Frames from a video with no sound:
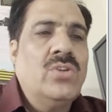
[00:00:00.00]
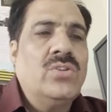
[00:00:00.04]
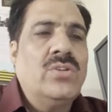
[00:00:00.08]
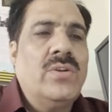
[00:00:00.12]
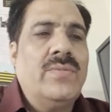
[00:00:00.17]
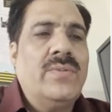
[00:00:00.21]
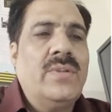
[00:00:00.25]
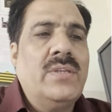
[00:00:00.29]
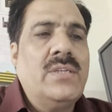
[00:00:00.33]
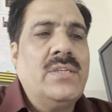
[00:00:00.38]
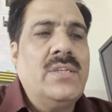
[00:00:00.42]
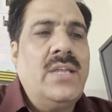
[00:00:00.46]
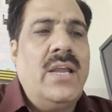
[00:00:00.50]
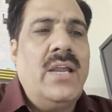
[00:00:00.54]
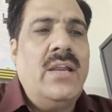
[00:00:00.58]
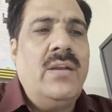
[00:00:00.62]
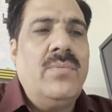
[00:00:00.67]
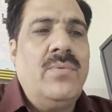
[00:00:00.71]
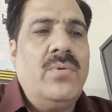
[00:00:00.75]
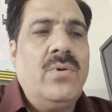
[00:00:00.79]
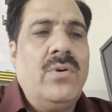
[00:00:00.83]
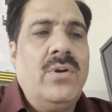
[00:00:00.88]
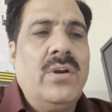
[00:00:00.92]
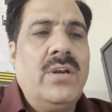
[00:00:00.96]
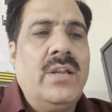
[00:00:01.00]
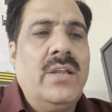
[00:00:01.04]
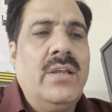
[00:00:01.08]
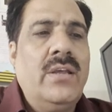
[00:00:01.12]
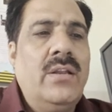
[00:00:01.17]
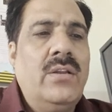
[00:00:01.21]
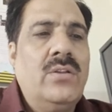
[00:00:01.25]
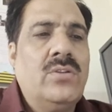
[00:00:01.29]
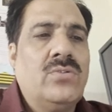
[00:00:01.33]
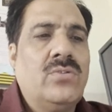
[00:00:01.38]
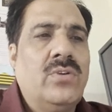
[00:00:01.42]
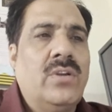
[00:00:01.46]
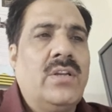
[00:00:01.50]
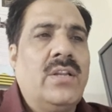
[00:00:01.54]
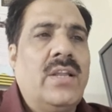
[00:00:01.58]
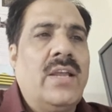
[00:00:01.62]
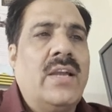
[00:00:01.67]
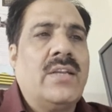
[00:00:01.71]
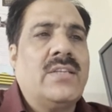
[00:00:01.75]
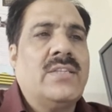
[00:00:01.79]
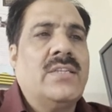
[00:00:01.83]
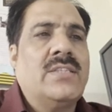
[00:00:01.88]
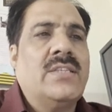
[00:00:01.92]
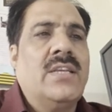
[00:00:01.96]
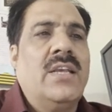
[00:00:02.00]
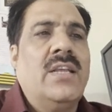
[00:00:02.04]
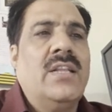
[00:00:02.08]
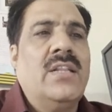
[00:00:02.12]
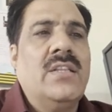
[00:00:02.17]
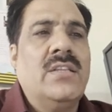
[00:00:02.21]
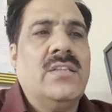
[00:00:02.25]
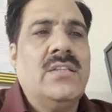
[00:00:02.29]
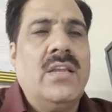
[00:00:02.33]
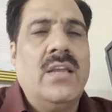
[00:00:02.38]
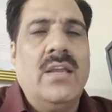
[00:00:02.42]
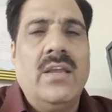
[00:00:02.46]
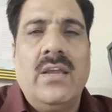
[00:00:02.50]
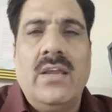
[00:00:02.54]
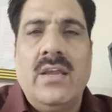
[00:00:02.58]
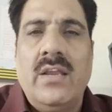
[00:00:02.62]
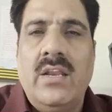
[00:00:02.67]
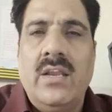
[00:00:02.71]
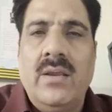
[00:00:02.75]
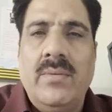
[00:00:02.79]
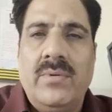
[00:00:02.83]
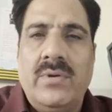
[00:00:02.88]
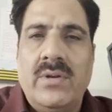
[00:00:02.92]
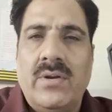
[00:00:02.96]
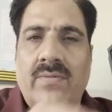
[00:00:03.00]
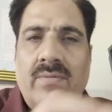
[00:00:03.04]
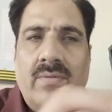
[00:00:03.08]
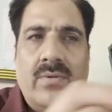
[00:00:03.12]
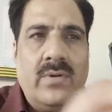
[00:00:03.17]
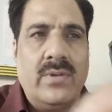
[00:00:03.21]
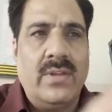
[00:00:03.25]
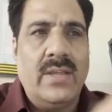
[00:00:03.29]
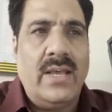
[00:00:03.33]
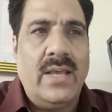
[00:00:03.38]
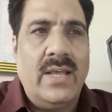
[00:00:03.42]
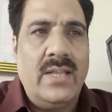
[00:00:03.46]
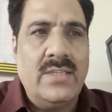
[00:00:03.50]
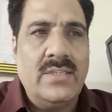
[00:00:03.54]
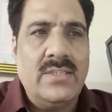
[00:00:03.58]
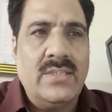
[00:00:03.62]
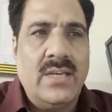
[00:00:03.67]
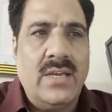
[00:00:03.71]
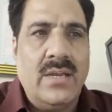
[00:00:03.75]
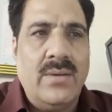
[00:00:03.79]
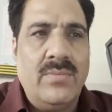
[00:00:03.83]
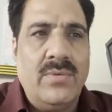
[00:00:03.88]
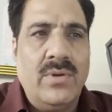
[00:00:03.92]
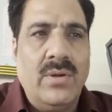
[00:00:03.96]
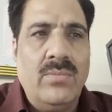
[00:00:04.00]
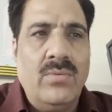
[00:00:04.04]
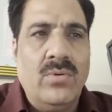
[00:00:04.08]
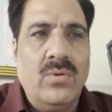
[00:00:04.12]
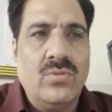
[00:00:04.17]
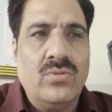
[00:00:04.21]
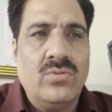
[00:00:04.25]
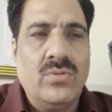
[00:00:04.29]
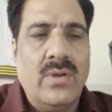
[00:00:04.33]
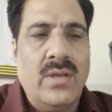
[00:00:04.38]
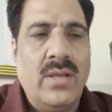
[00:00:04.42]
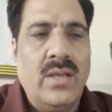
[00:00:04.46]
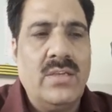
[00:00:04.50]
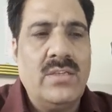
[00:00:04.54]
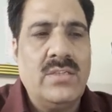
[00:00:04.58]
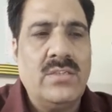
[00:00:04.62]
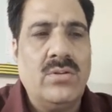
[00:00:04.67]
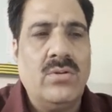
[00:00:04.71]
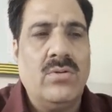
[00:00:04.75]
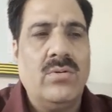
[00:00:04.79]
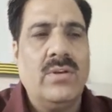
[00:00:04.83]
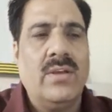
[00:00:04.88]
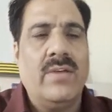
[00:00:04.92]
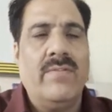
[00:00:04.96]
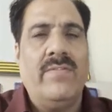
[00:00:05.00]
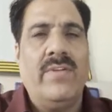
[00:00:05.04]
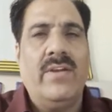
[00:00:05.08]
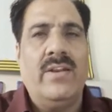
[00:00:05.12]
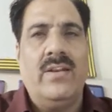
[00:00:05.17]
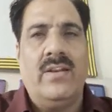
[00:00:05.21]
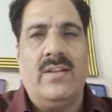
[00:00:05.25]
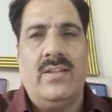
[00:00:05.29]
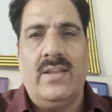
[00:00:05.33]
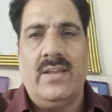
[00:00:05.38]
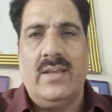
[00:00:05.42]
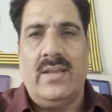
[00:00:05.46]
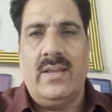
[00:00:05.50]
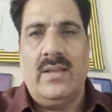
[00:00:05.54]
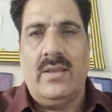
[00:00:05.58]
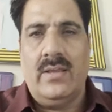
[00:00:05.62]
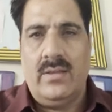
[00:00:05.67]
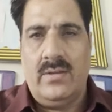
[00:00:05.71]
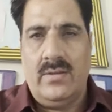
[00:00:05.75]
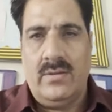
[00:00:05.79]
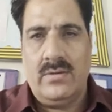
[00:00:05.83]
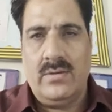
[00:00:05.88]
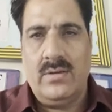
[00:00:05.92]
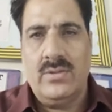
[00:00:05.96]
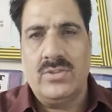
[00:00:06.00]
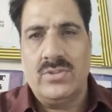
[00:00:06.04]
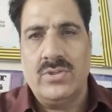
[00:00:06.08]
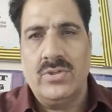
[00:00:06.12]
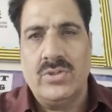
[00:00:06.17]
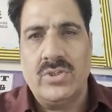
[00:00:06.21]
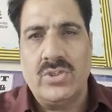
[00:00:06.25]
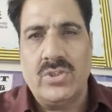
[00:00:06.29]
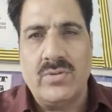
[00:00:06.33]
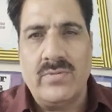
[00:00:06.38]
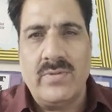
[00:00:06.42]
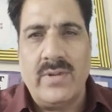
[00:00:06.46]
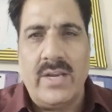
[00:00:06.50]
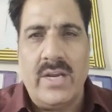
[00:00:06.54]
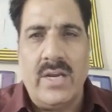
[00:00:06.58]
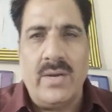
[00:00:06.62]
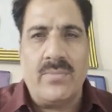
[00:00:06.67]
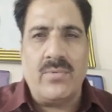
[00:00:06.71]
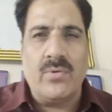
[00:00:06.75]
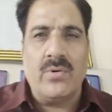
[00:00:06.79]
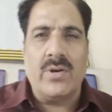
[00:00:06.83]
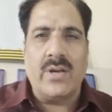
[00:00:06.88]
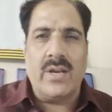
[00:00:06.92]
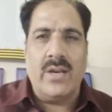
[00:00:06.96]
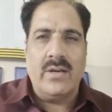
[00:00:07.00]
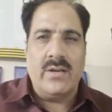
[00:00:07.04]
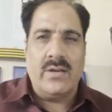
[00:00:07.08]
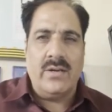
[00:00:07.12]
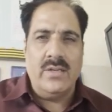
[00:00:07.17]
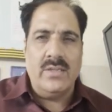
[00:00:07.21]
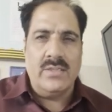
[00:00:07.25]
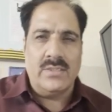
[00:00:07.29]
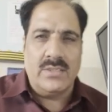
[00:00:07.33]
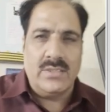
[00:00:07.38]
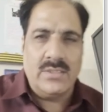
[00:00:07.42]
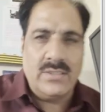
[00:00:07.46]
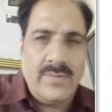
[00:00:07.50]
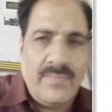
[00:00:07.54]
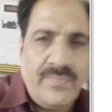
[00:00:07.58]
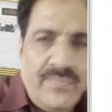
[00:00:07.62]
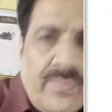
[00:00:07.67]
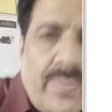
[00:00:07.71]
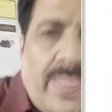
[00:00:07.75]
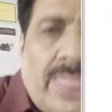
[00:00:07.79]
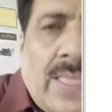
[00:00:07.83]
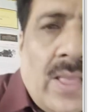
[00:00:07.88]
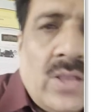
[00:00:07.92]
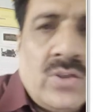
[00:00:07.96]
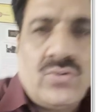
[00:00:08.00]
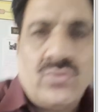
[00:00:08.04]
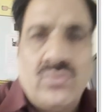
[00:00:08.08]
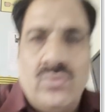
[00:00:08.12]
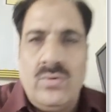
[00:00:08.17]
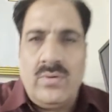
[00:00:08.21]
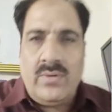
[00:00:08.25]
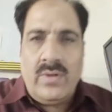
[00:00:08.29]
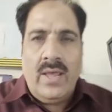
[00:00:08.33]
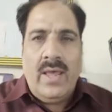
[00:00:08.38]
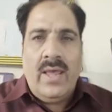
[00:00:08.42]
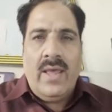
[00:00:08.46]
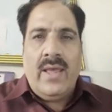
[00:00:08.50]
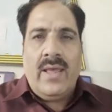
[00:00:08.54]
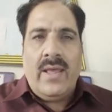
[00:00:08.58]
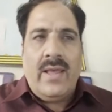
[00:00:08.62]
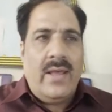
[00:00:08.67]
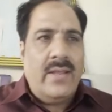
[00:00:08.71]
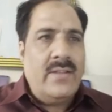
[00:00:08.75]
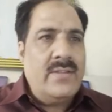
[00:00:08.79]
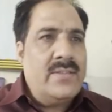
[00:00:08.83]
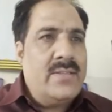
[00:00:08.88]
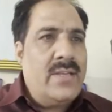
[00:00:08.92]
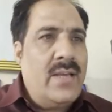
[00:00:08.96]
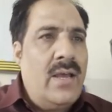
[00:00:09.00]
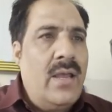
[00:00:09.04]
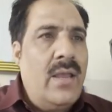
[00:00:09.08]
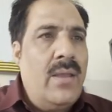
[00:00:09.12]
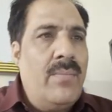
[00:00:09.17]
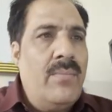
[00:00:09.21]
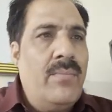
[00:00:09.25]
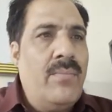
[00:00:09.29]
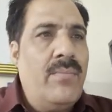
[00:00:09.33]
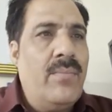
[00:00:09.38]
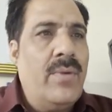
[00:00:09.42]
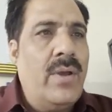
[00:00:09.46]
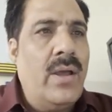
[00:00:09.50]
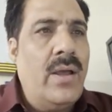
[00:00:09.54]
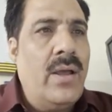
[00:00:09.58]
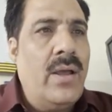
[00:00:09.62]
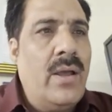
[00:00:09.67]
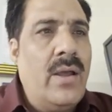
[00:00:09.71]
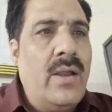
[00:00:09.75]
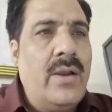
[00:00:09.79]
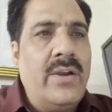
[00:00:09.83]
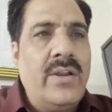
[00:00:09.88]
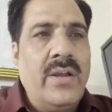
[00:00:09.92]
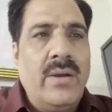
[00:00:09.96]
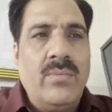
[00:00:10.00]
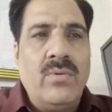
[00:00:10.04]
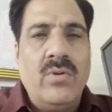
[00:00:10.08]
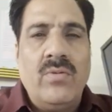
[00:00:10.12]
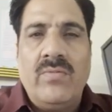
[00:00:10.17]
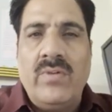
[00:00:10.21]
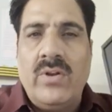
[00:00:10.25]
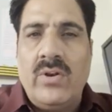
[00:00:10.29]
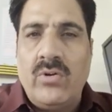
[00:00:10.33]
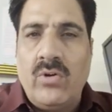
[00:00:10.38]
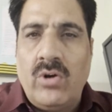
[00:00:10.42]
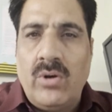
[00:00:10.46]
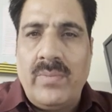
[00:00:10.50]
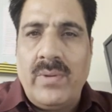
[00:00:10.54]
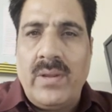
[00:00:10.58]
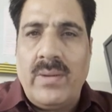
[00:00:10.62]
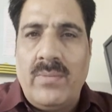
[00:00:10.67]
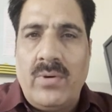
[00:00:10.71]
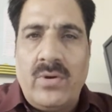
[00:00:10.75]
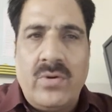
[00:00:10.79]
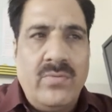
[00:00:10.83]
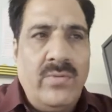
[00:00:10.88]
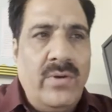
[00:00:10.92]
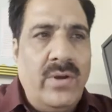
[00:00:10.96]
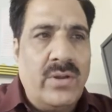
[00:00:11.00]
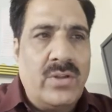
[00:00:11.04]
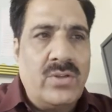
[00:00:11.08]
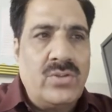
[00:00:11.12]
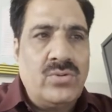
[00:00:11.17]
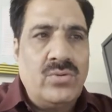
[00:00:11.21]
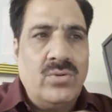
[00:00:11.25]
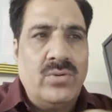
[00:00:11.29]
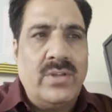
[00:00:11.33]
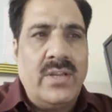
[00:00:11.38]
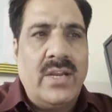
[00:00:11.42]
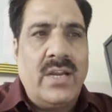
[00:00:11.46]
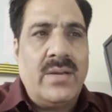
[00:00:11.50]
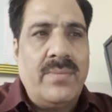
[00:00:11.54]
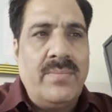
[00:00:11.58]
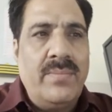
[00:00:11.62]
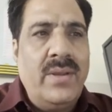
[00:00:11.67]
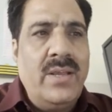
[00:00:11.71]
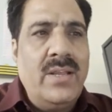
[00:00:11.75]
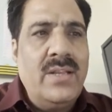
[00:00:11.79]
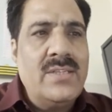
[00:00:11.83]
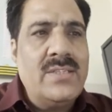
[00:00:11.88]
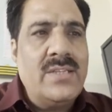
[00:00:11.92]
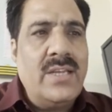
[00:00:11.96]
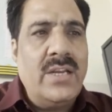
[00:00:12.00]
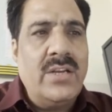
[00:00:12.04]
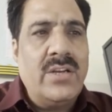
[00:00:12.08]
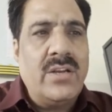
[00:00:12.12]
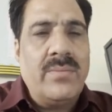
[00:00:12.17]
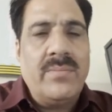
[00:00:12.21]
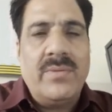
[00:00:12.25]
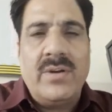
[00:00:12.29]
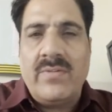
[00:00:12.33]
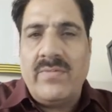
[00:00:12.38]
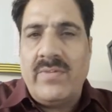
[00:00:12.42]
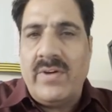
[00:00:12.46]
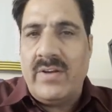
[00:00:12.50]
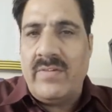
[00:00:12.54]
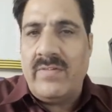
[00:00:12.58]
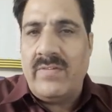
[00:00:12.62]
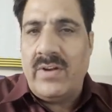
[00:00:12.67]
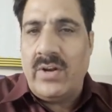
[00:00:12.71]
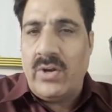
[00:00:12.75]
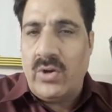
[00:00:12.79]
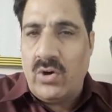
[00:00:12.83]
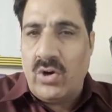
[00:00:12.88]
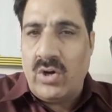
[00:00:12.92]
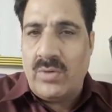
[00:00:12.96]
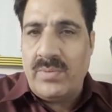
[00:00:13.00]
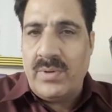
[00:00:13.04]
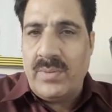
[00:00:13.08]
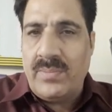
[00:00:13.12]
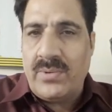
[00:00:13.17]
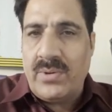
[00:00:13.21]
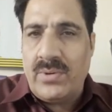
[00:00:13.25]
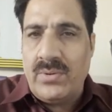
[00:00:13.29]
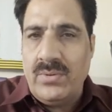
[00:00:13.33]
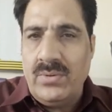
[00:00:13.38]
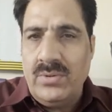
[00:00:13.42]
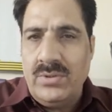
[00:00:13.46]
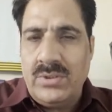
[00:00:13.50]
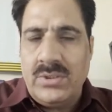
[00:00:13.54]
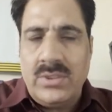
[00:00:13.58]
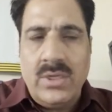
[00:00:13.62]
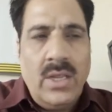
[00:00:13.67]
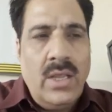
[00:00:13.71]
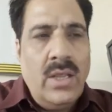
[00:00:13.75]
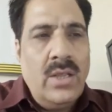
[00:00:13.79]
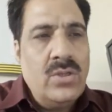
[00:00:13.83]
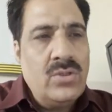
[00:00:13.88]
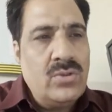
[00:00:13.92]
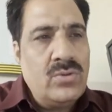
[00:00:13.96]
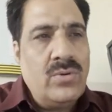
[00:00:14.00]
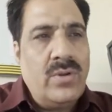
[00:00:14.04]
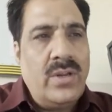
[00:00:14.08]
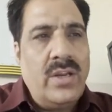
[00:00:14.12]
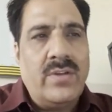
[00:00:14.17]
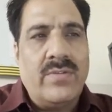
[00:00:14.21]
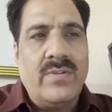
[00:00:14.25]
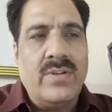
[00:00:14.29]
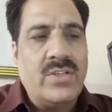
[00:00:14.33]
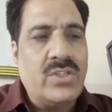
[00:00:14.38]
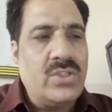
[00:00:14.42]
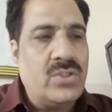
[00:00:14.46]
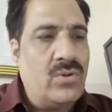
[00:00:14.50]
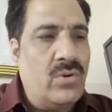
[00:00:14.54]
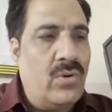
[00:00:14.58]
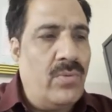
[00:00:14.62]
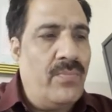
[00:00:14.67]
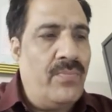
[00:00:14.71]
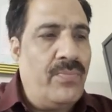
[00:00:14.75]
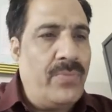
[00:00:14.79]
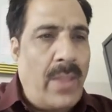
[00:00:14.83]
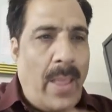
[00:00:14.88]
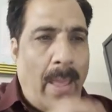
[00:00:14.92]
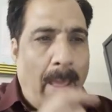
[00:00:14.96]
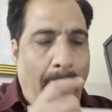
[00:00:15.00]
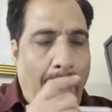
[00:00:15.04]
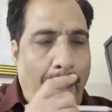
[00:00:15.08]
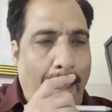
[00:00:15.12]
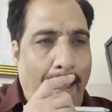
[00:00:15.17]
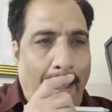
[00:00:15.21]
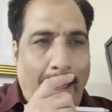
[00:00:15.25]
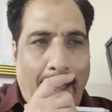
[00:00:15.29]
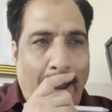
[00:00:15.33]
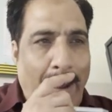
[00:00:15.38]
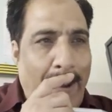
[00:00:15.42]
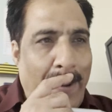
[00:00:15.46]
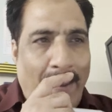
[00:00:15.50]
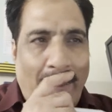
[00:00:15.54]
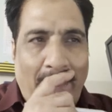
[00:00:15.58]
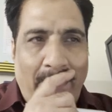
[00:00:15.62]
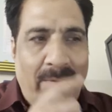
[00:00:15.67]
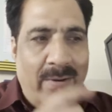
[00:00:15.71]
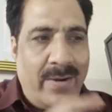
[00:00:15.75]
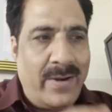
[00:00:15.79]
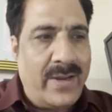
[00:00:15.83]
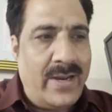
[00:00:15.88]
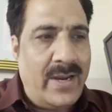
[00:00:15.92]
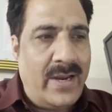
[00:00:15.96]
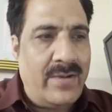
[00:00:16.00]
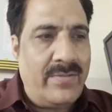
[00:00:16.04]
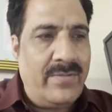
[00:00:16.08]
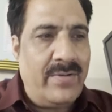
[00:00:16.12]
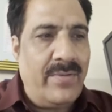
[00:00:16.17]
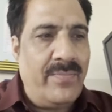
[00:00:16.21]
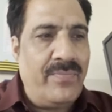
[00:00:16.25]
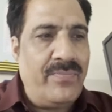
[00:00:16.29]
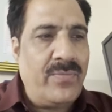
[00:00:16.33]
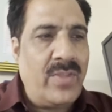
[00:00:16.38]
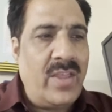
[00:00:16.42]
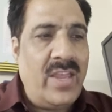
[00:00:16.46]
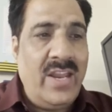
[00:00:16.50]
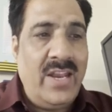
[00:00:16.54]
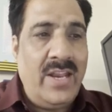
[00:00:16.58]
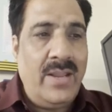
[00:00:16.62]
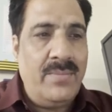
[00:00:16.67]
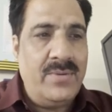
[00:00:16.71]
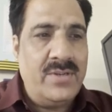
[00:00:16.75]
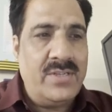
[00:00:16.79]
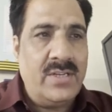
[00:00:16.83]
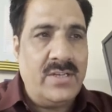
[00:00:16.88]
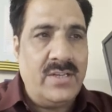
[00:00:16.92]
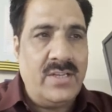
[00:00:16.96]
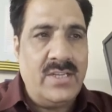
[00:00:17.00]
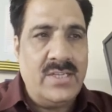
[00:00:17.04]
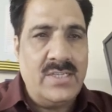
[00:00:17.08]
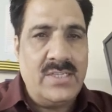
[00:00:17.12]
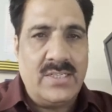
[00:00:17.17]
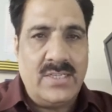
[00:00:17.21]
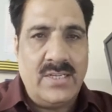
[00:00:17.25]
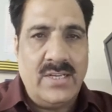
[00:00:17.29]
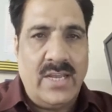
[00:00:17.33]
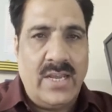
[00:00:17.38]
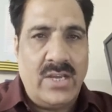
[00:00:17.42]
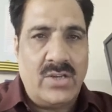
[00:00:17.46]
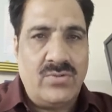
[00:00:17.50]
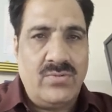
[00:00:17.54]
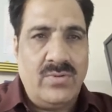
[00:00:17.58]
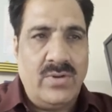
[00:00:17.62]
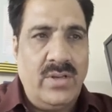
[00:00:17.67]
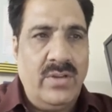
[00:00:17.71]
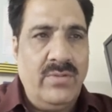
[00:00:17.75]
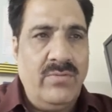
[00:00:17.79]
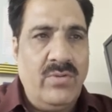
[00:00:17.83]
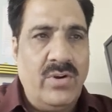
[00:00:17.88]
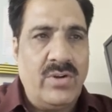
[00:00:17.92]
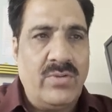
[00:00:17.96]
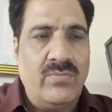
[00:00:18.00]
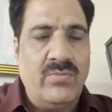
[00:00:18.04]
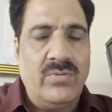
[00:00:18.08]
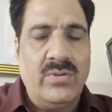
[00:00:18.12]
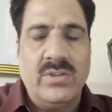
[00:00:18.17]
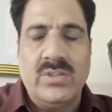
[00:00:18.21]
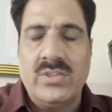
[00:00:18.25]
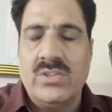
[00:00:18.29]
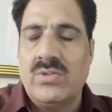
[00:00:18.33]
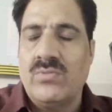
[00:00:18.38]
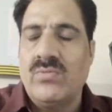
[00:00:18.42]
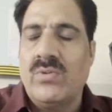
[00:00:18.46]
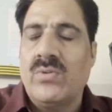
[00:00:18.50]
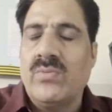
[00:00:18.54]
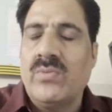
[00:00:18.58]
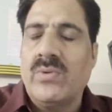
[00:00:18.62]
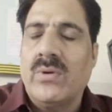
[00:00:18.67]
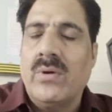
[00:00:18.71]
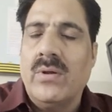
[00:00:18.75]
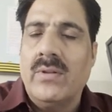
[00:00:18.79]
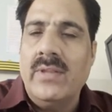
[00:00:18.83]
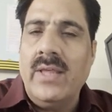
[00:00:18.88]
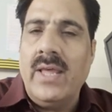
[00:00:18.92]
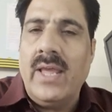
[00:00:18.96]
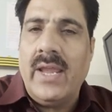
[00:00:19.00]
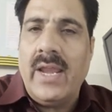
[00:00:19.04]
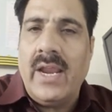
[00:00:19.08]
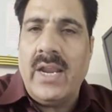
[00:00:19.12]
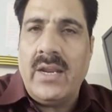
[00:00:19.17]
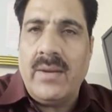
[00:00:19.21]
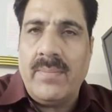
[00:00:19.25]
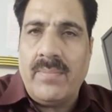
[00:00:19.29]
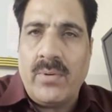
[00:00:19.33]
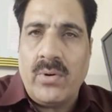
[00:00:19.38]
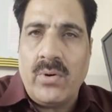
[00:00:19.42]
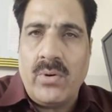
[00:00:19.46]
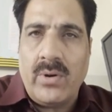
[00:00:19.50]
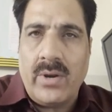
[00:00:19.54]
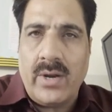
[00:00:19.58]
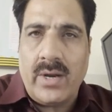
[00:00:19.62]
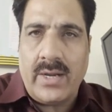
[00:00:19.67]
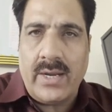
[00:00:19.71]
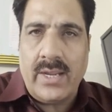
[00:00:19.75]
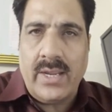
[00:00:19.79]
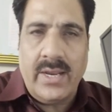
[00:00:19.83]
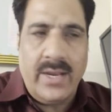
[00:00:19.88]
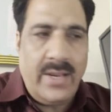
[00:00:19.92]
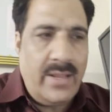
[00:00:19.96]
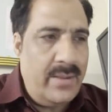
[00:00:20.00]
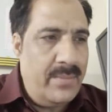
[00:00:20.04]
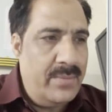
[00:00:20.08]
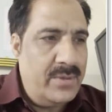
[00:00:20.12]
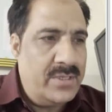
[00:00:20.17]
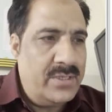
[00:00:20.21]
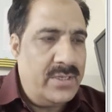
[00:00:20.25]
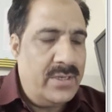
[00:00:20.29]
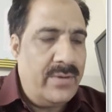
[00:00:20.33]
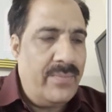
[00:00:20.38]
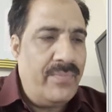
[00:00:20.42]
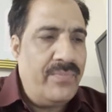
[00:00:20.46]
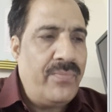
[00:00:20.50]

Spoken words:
So if this is the end product here, so it acts as an inhibitor for the enzyme W. So as long as when the concentration of the end product increases, so enzyme W will not be able to work. So that means the intermediate one will not be produced, so it will stop. It will work that way. Inhibition is actually this is what we call the end product inhibition.